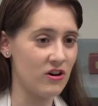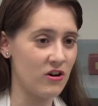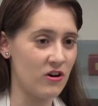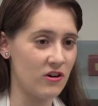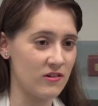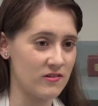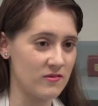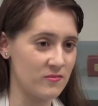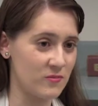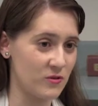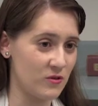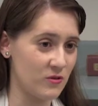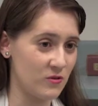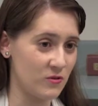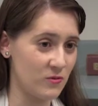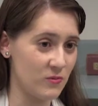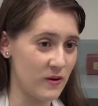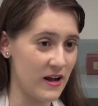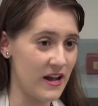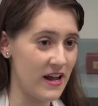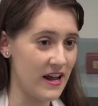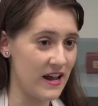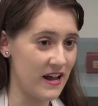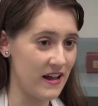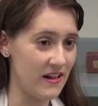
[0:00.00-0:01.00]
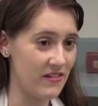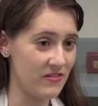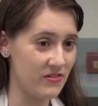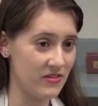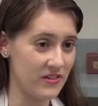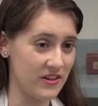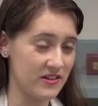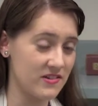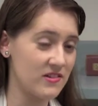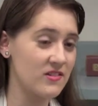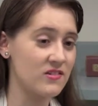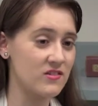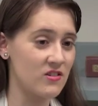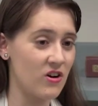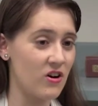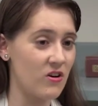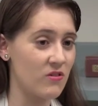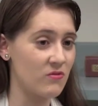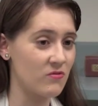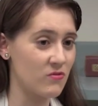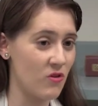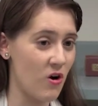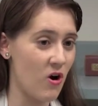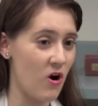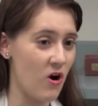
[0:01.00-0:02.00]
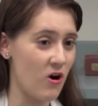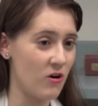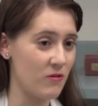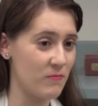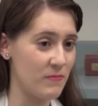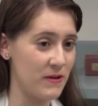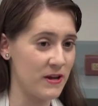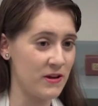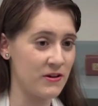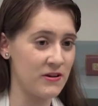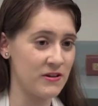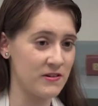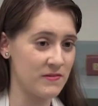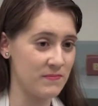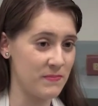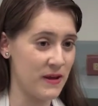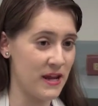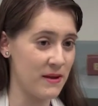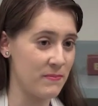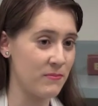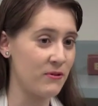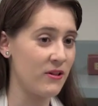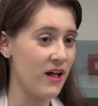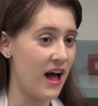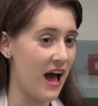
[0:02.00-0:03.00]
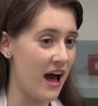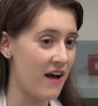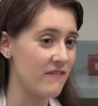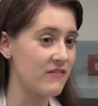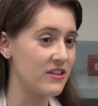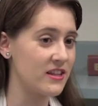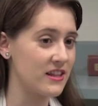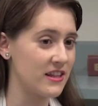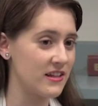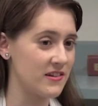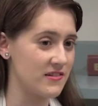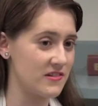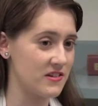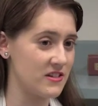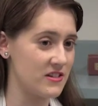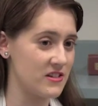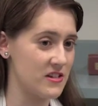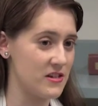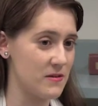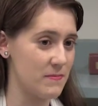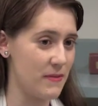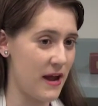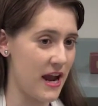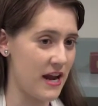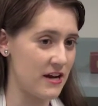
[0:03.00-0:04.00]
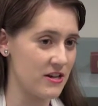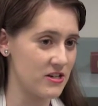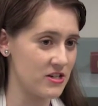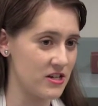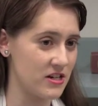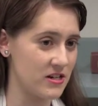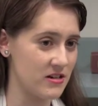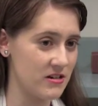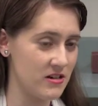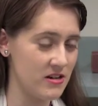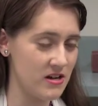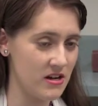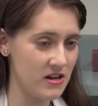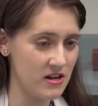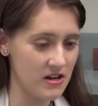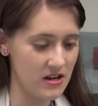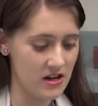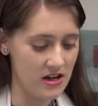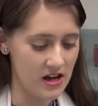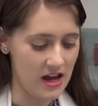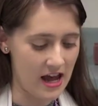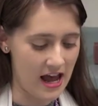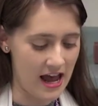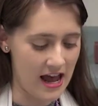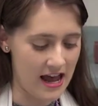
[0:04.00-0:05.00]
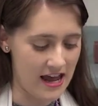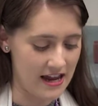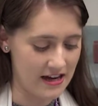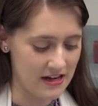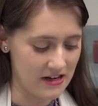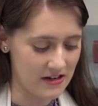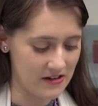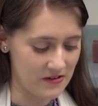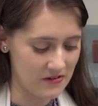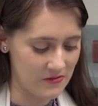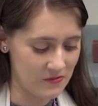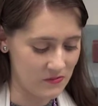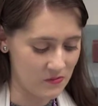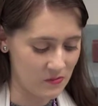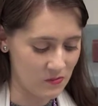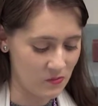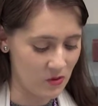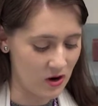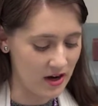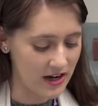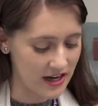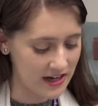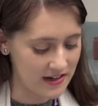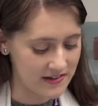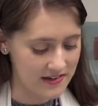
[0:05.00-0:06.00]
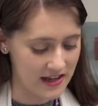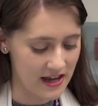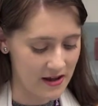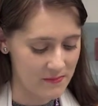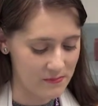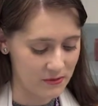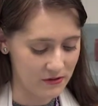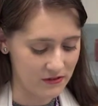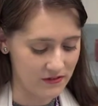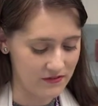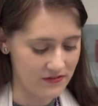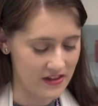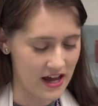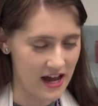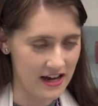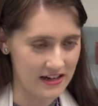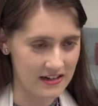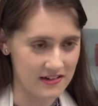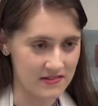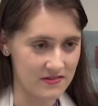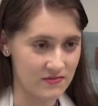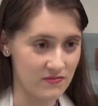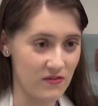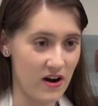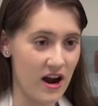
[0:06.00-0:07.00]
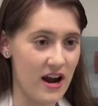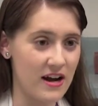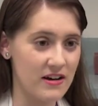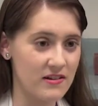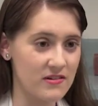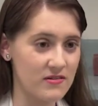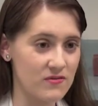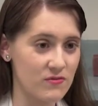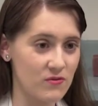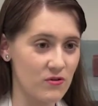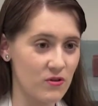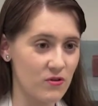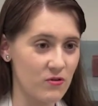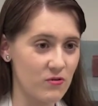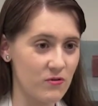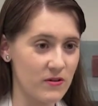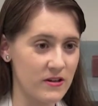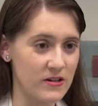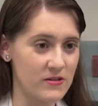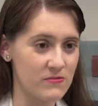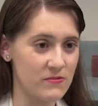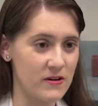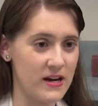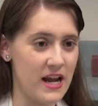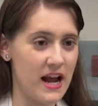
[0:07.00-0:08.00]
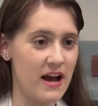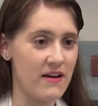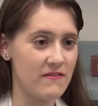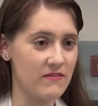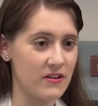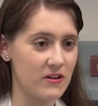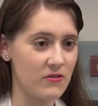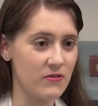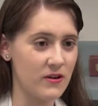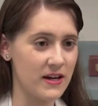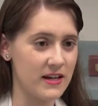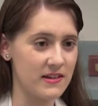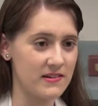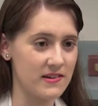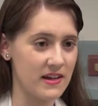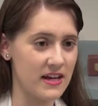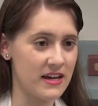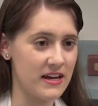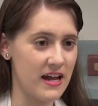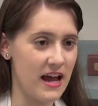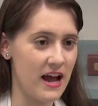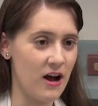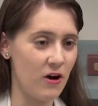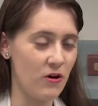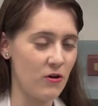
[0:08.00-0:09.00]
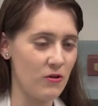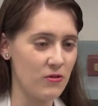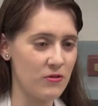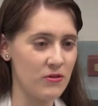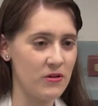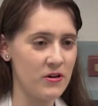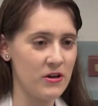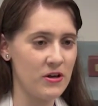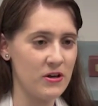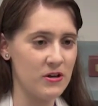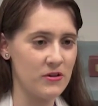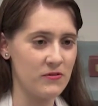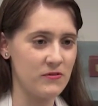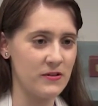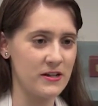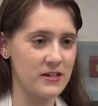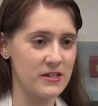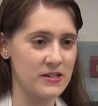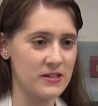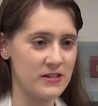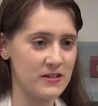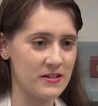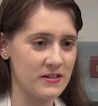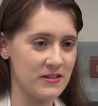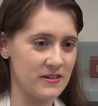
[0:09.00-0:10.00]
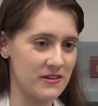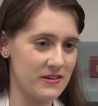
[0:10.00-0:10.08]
the hospital, where this has gone wrong because people haven't listened to the patient. And one example of that is Ryan's Rule, which we have in Queensland Health, which